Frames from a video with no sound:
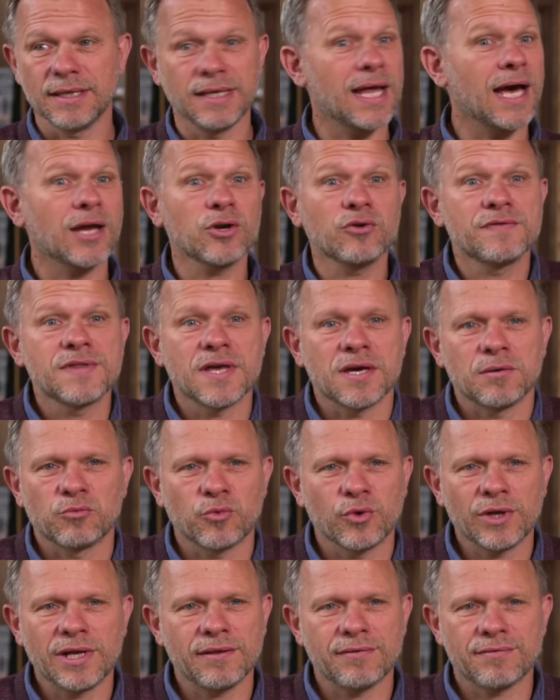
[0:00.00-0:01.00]
none of them
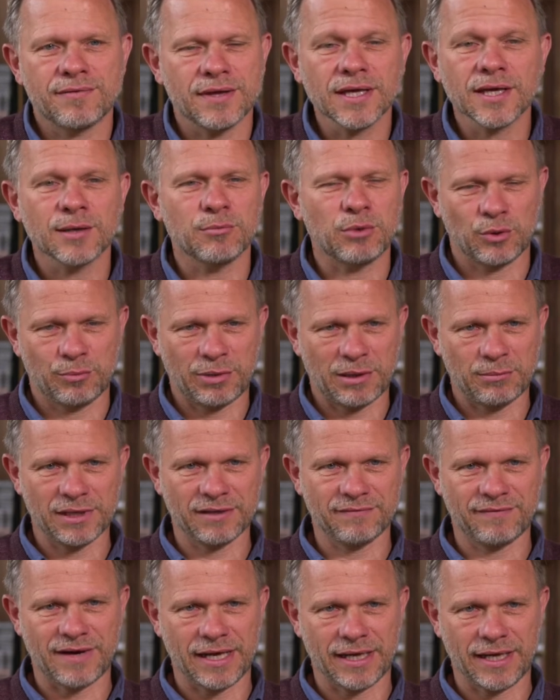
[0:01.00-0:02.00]
really think about
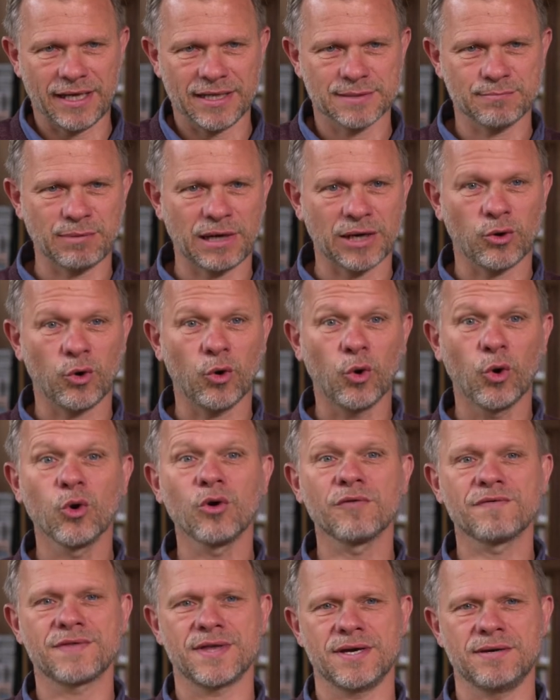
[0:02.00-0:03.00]
public finance, but all
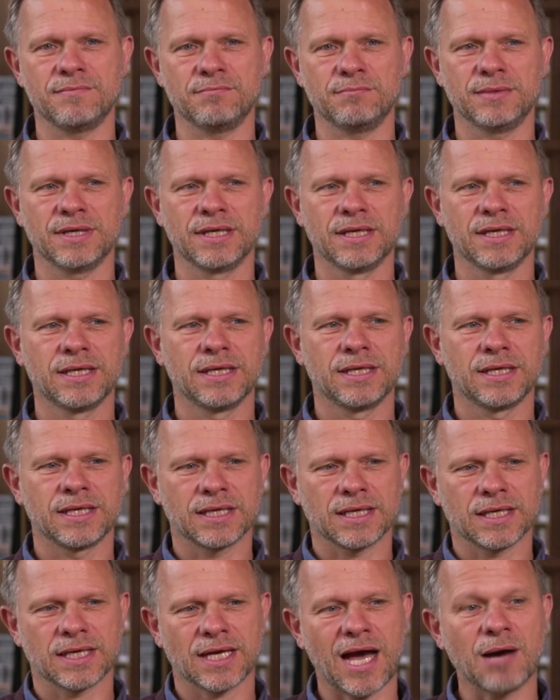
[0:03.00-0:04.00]
of them
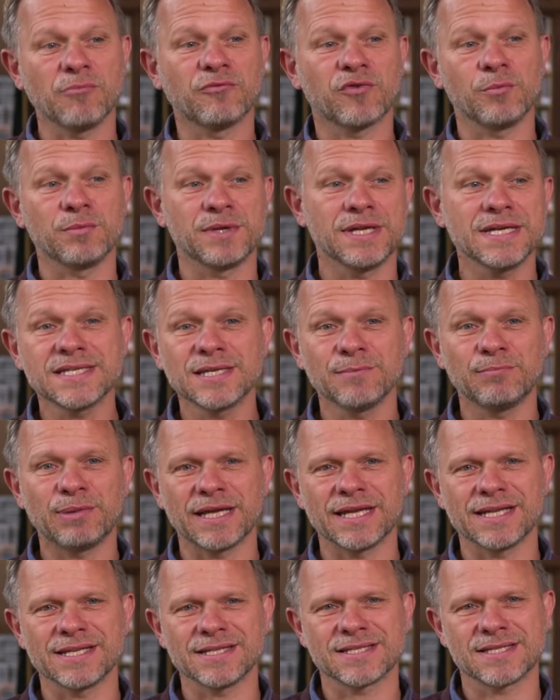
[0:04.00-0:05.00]
come from
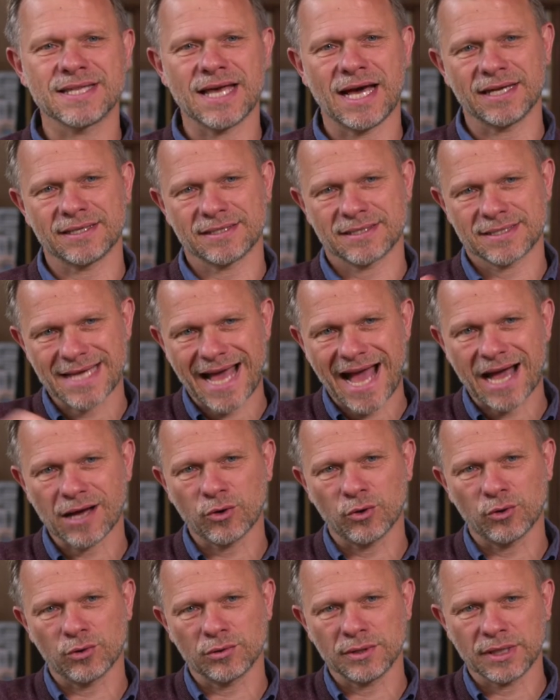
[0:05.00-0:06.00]
disciplines that
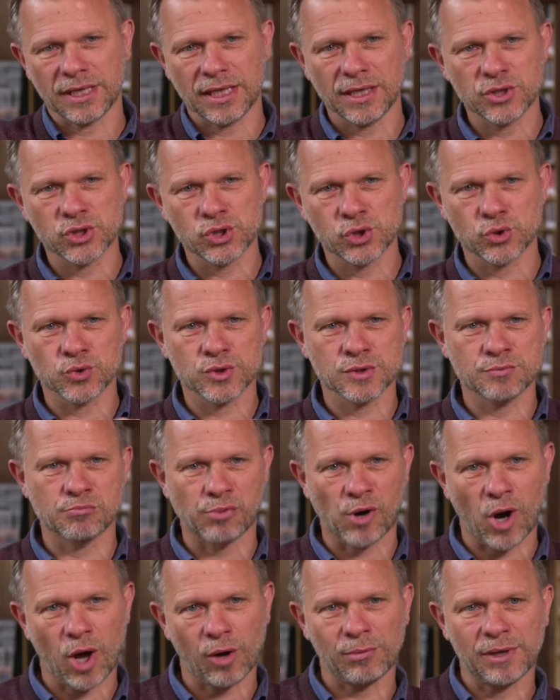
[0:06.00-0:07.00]
tackle issues,
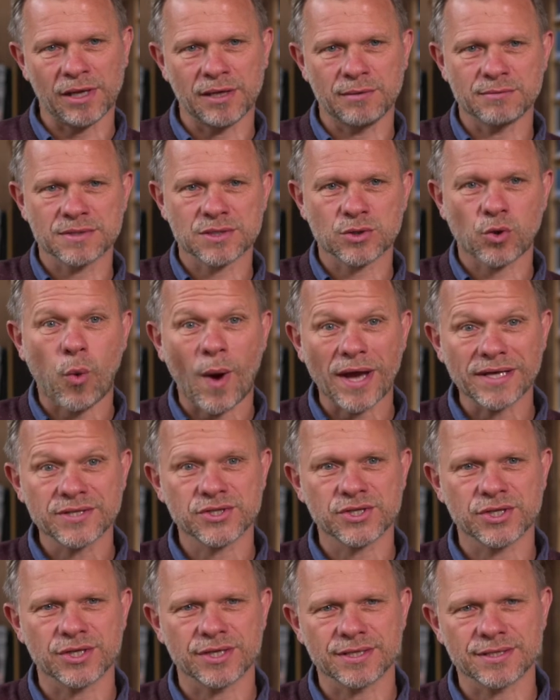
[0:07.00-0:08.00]
problems,
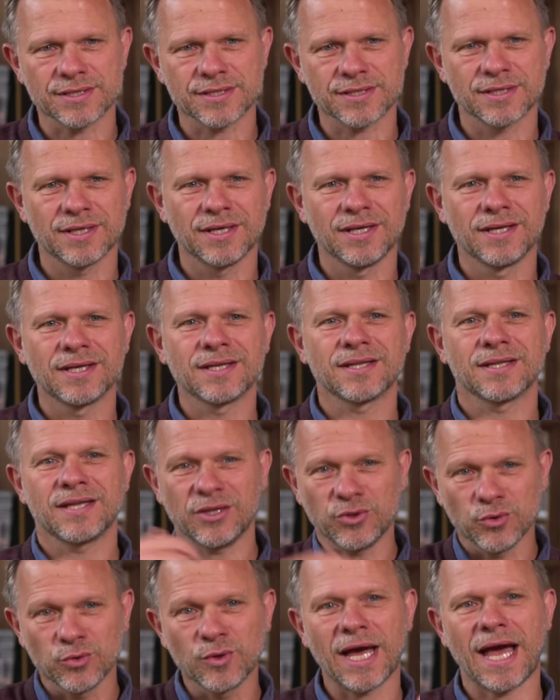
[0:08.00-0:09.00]
questions
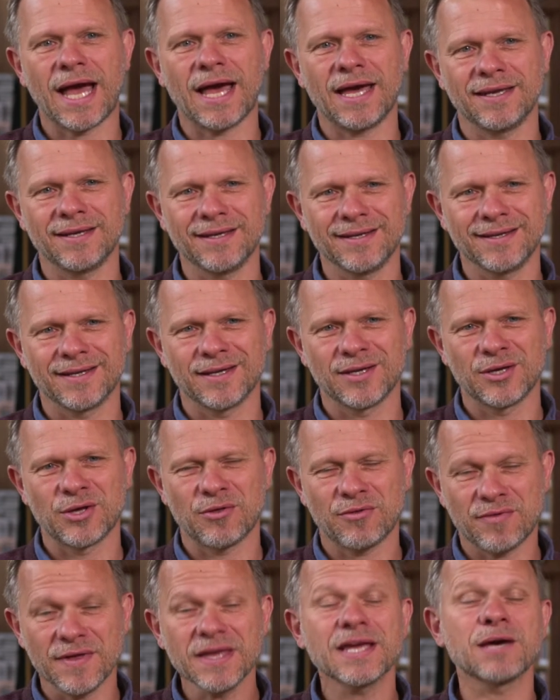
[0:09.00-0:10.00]
that you can
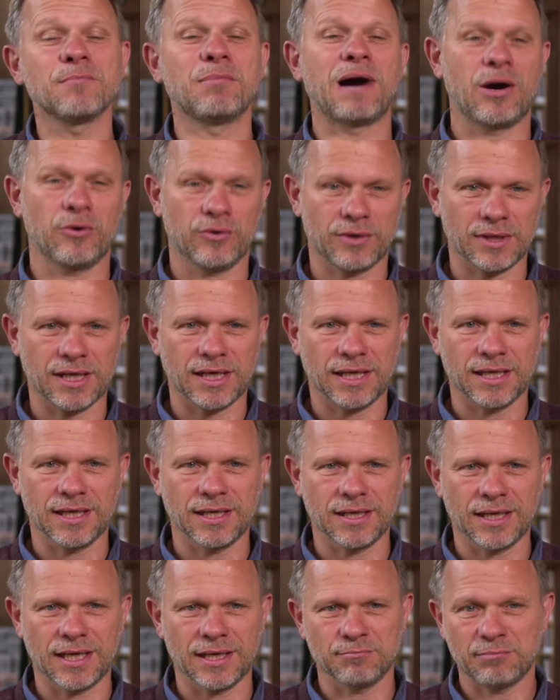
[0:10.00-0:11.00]
think about in,
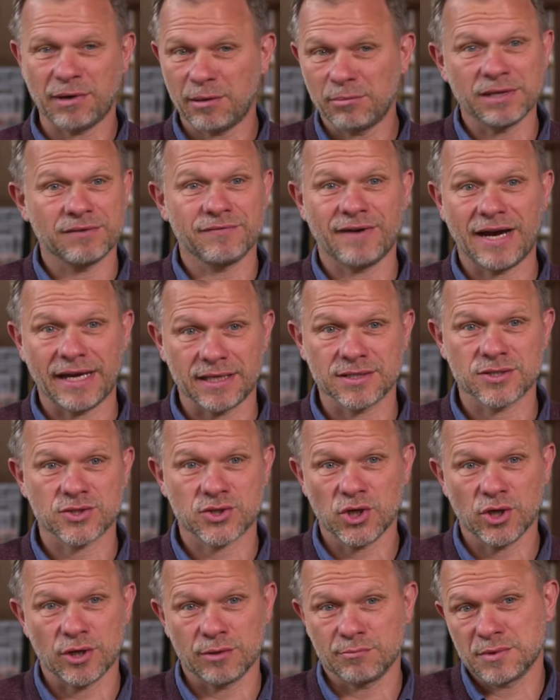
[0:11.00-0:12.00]
in public finance
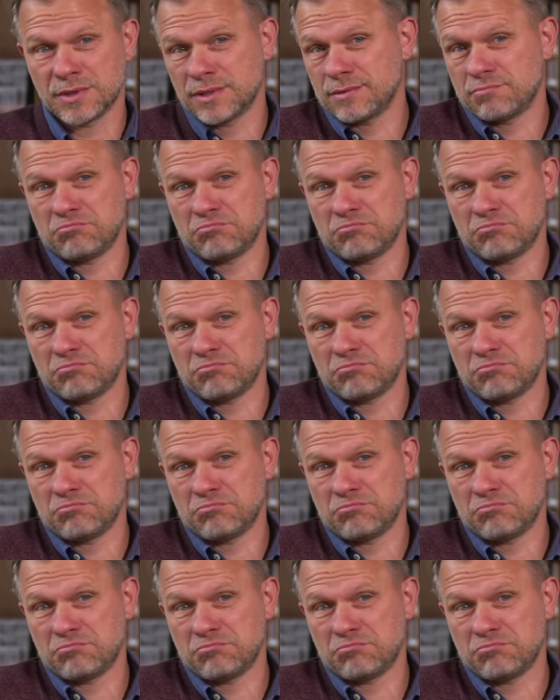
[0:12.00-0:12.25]
terms.